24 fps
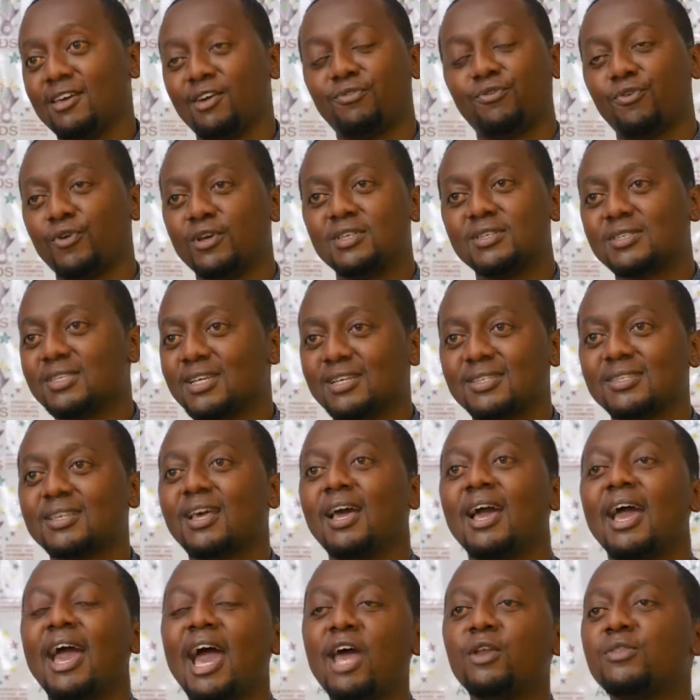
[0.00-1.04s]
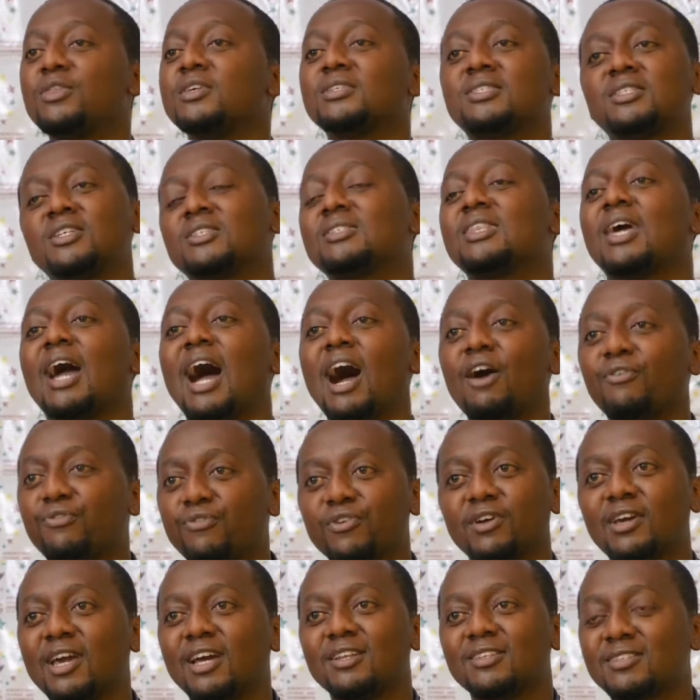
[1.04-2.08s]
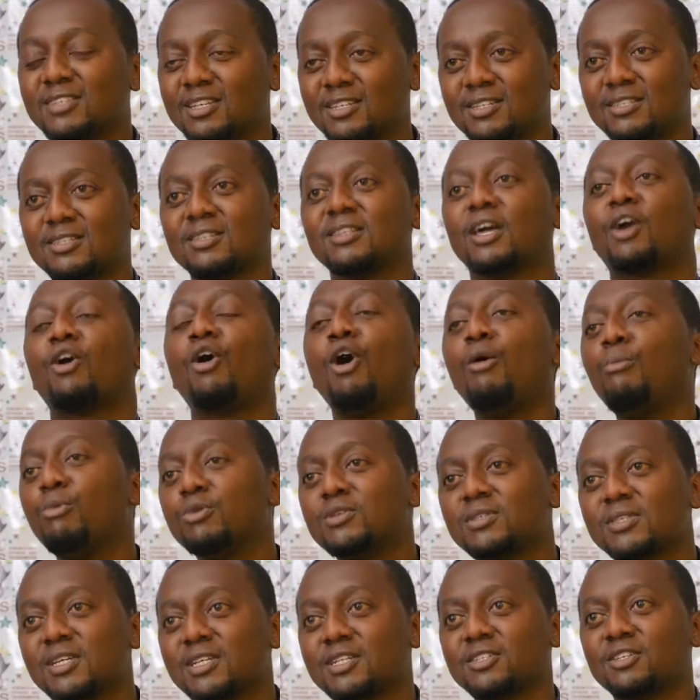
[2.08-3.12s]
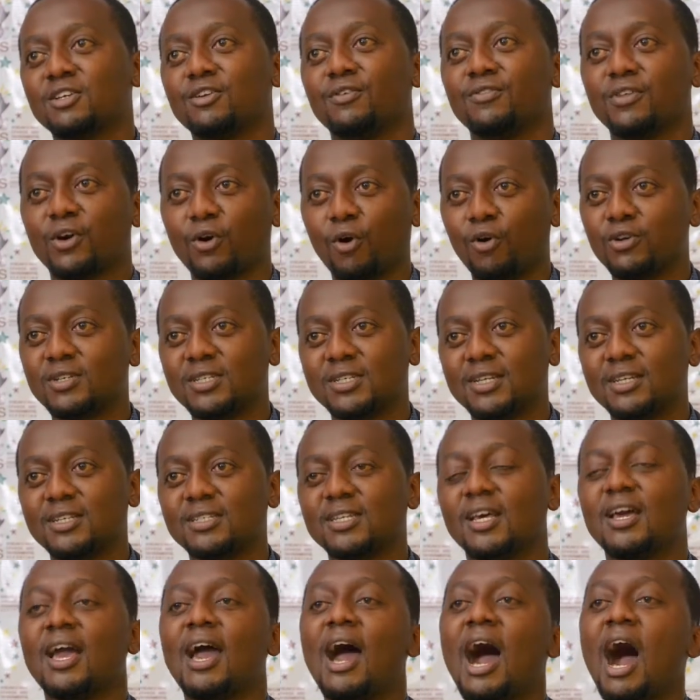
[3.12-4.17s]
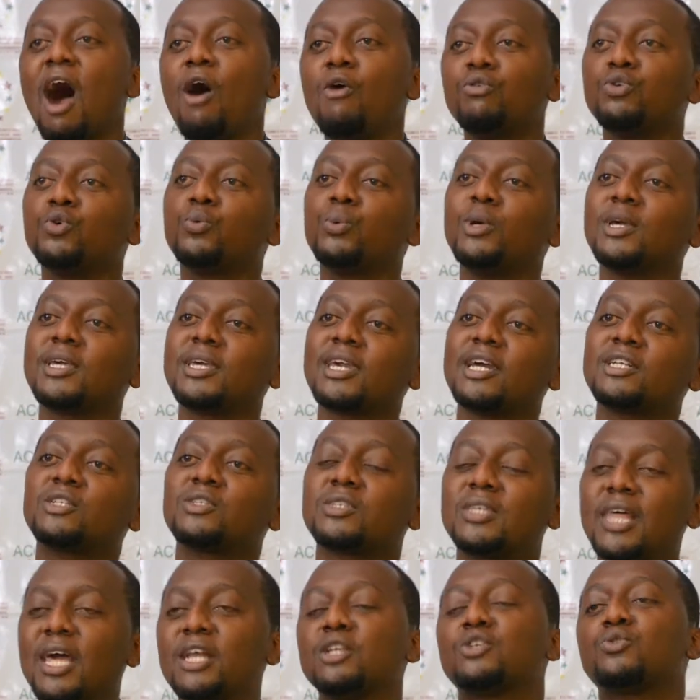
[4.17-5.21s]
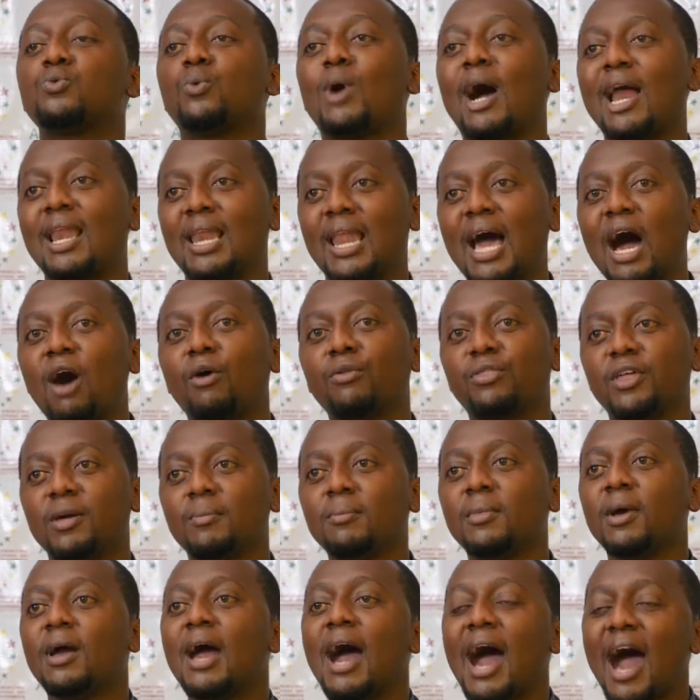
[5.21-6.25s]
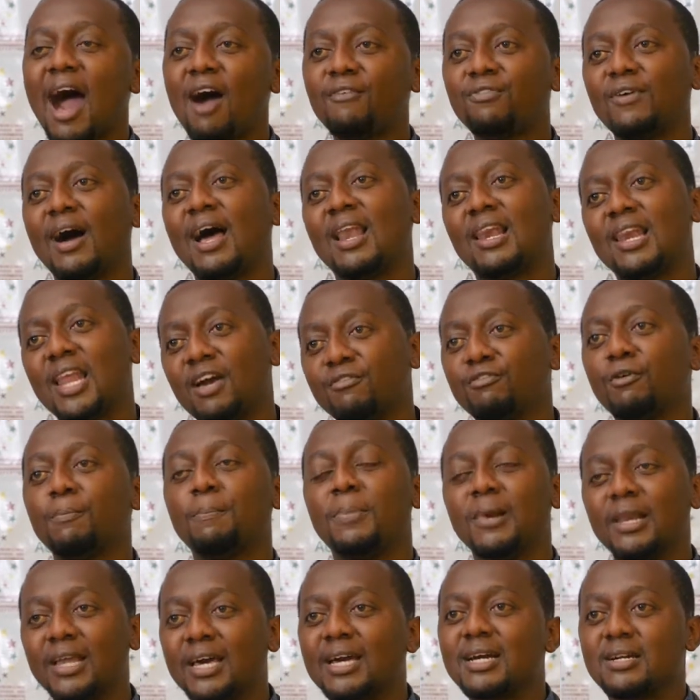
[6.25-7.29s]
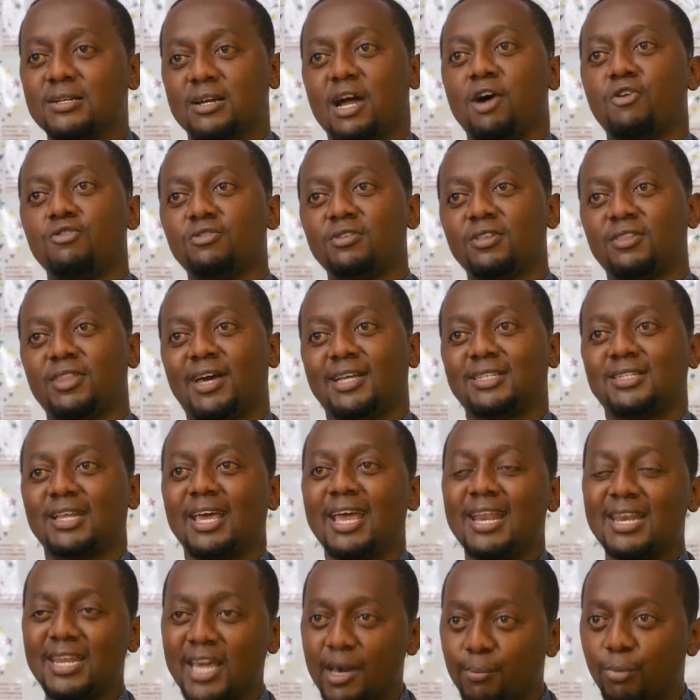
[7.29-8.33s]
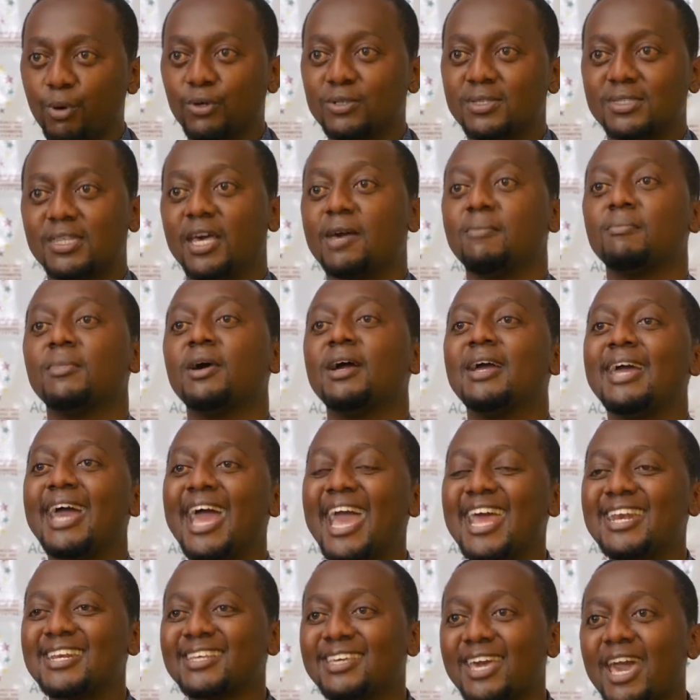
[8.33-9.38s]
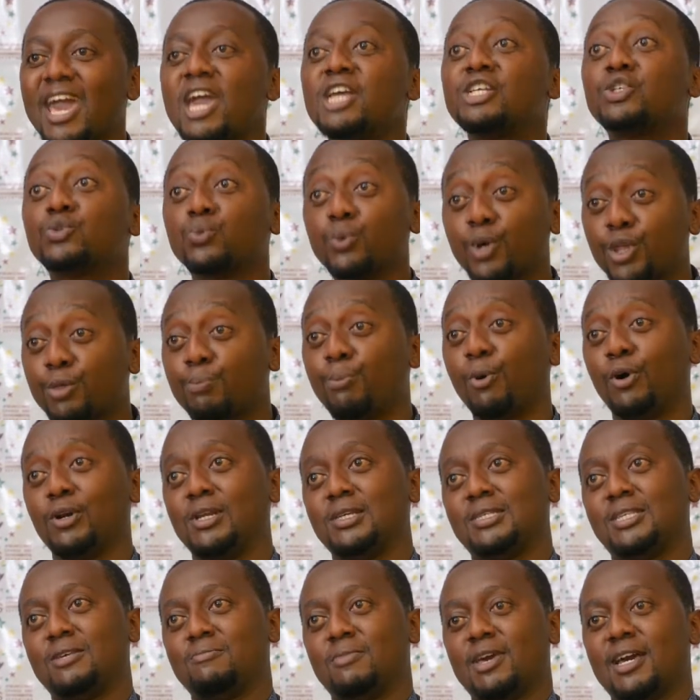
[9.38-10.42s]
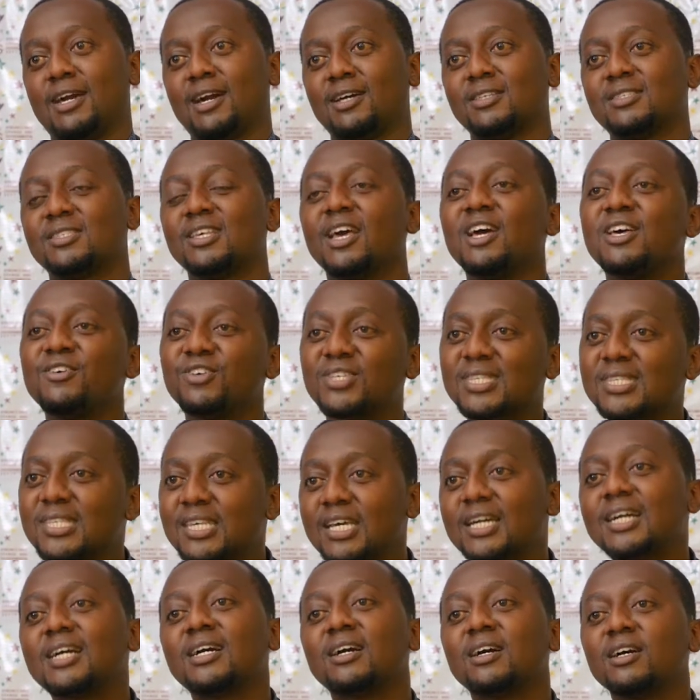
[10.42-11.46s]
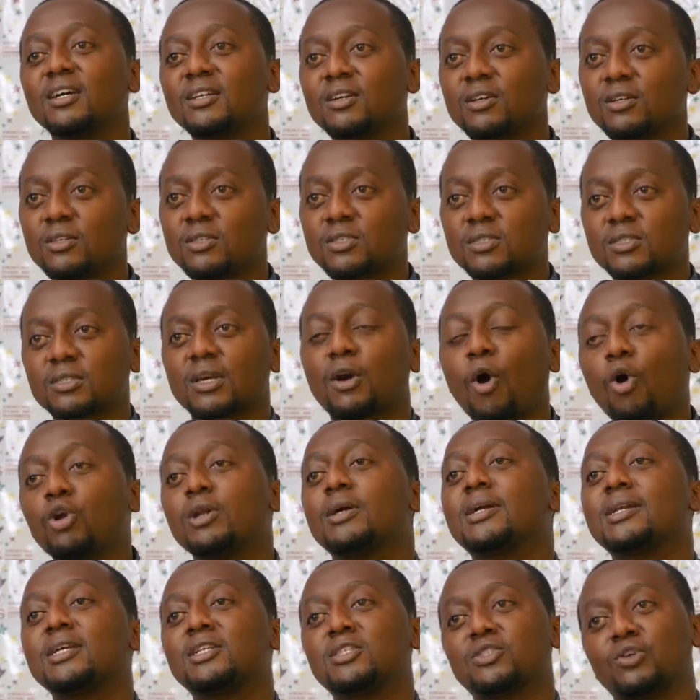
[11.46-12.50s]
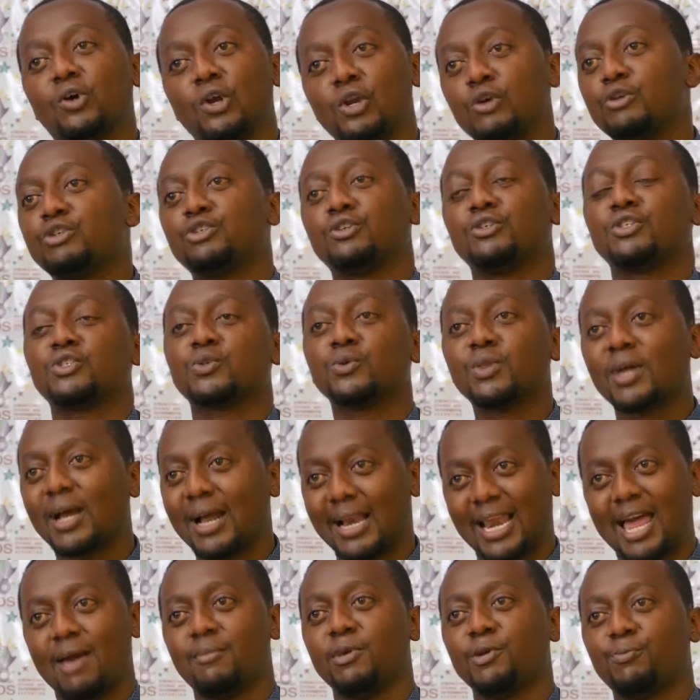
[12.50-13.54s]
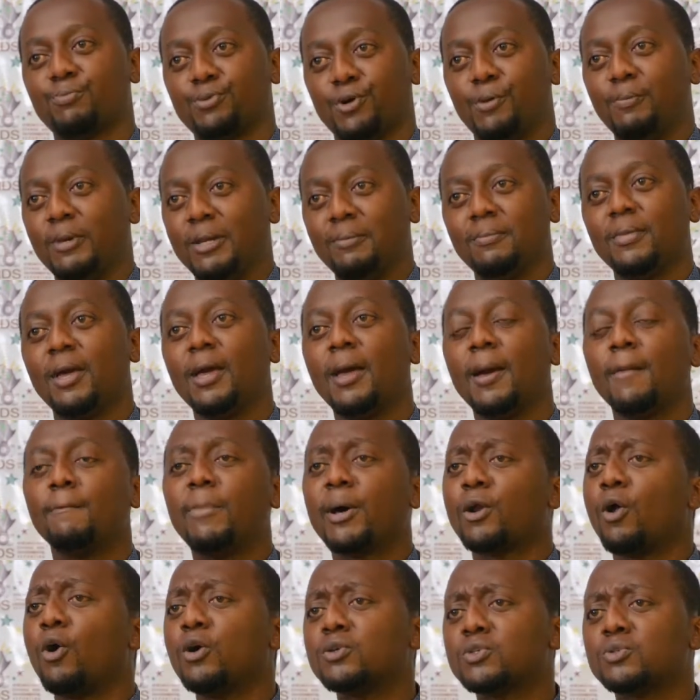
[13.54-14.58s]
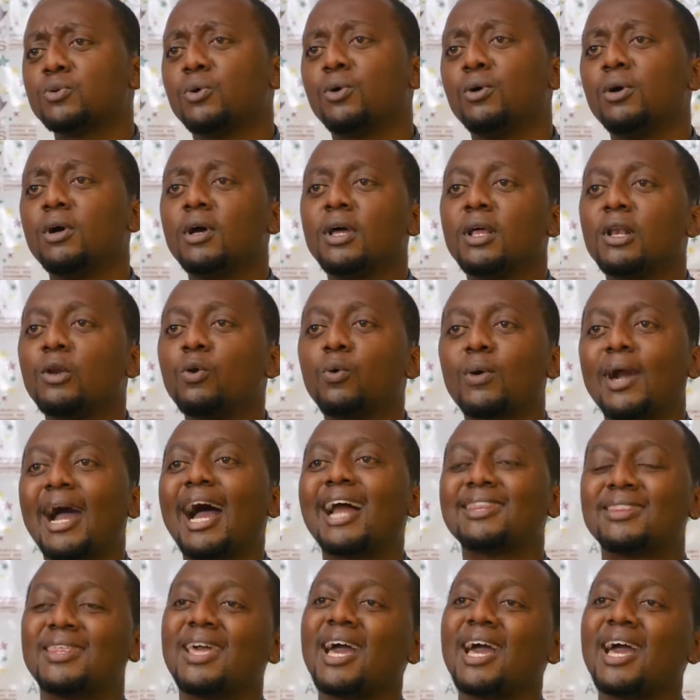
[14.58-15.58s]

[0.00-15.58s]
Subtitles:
for instance. And this is just the African citizen, the common citizen of the continent. How do we get then to allow them have a level playground that enables them engage with policymakers, seek concrete solutions to the climate problem, but also look at the